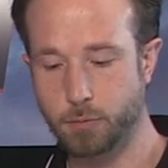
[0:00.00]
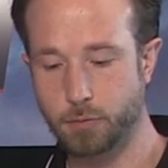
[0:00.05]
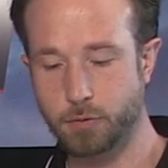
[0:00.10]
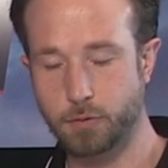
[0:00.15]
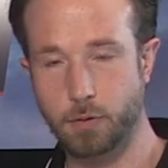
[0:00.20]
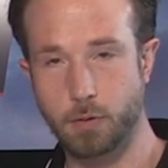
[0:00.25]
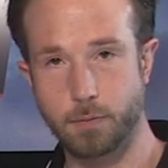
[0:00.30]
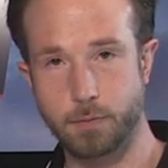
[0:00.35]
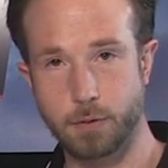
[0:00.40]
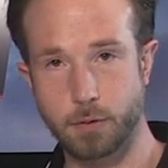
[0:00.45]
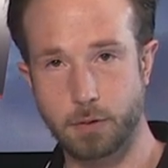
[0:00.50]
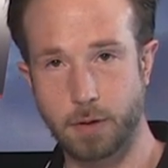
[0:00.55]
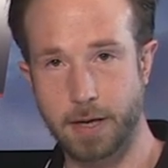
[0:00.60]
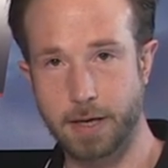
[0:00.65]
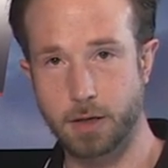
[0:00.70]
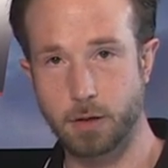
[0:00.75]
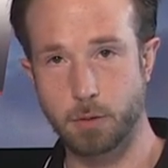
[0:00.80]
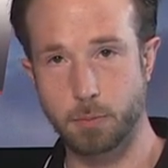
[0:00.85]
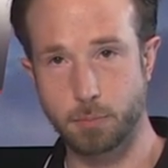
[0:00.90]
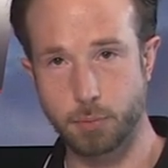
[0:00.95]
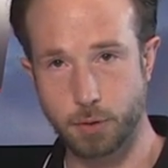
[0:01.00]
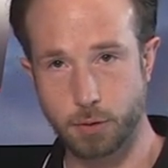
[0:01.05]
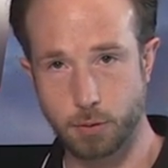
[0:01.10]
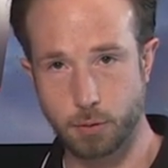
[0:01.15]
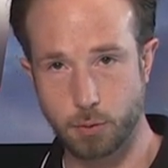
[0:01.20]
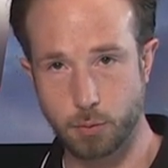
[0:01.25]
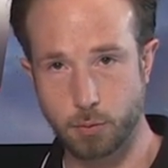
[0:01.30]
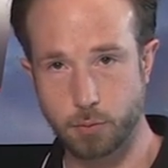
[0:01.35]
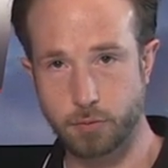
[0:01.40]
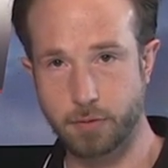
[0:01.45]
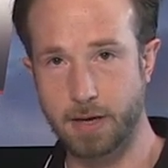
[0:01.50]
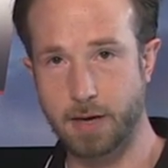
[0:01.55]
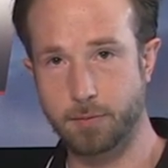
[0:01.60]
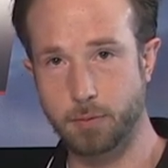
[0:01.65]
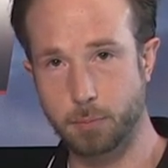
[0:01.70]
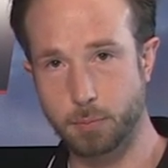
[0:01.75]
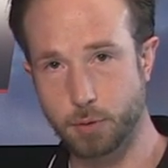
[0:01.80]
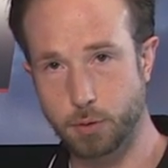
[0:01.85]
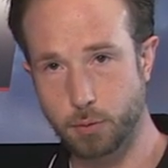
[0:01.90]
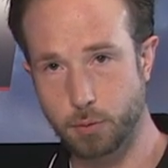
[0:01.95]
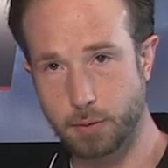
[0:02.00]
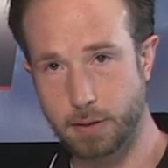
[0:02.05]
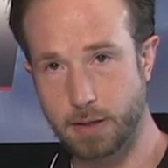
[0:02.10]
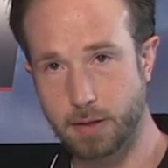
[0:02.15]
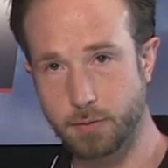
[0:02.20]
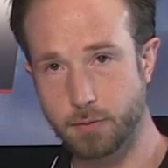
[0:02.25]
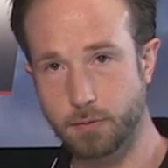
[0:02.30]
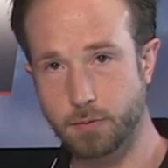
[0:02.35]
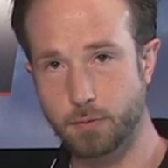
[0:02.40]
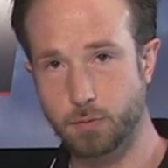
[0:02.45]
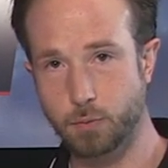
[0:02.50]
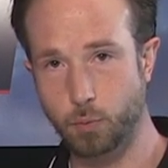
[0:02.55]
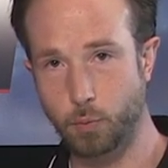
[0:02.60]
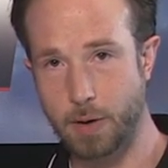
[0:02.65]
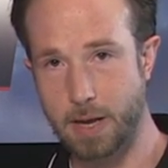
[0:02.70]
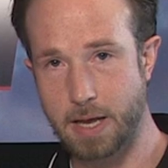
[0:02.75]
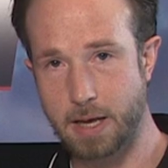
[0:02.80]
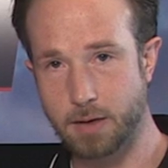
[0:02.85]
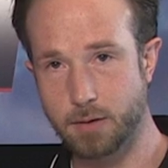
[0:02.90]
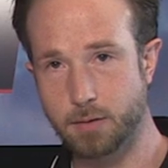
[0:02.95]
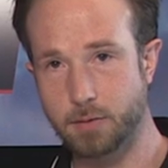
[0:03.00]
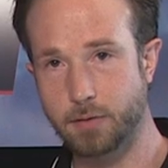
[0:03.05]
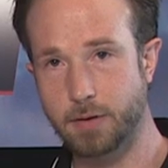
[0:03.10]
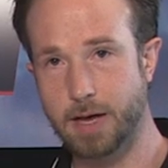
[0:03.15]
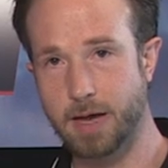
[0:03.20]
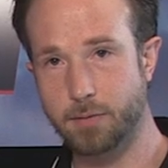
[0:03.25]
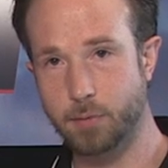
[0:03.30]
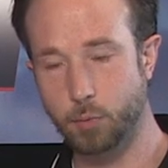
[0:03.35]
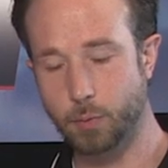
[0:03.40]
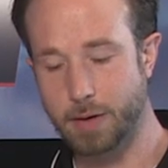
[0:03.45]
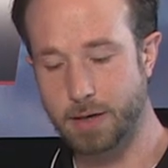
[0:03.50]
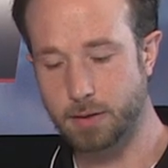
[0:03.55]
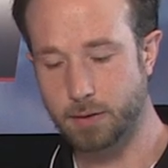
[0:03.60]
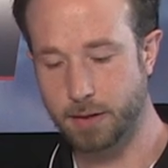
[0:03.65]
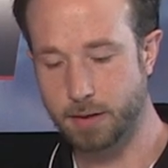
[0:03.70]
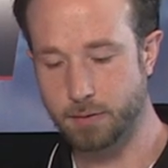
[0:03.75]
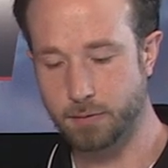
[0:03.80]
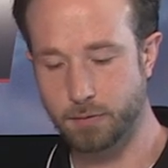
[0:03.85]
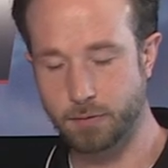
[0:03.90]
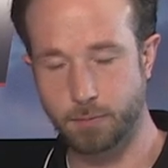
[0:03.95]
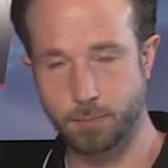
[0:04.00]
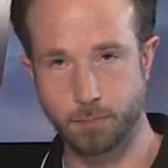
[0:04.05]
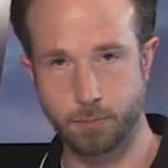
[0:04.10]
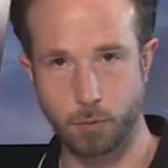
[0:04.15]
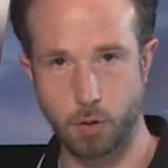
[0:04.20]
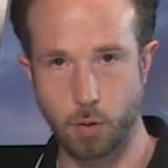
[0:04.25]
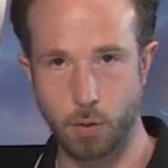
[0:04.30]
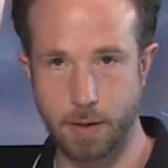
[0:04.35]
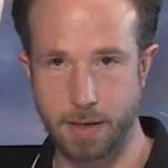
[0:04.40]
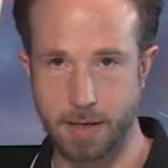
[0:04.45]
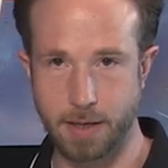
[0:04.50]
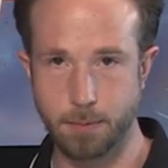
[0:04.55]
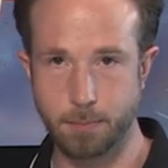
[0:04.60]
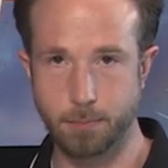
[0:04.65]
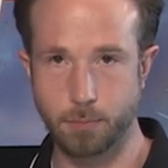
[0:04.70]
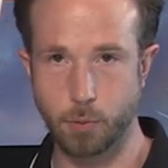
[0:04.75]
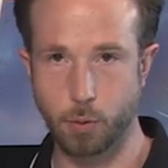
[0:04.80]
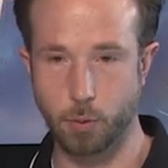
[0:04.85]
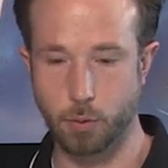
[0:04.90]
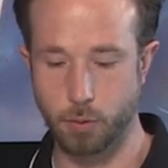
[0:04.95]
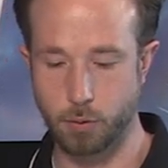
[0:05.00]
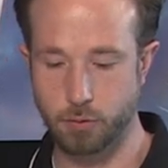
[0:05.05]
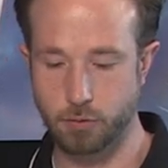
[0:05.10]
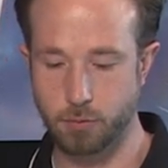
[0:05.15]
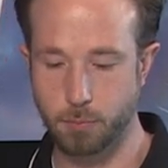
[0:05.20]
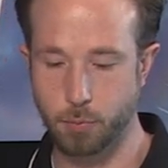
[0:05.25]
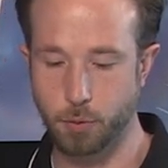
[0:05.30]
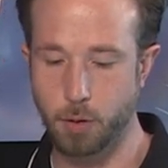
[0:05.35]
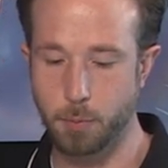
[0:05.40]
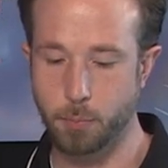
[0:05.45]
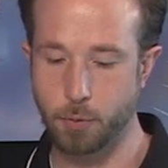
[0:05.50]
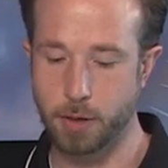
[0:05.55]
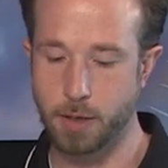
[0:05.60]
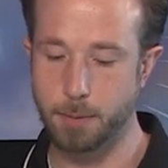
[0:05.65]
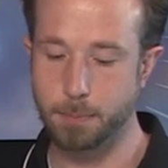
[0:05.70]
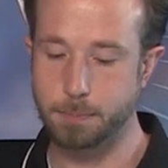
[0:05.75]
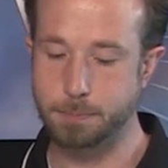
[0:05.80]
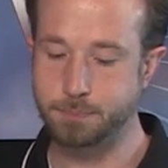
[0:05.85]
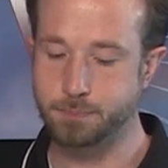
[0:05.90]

So if you'd like your blue to have a blue lens, red to have a red lens, go ahead, order is appropriate.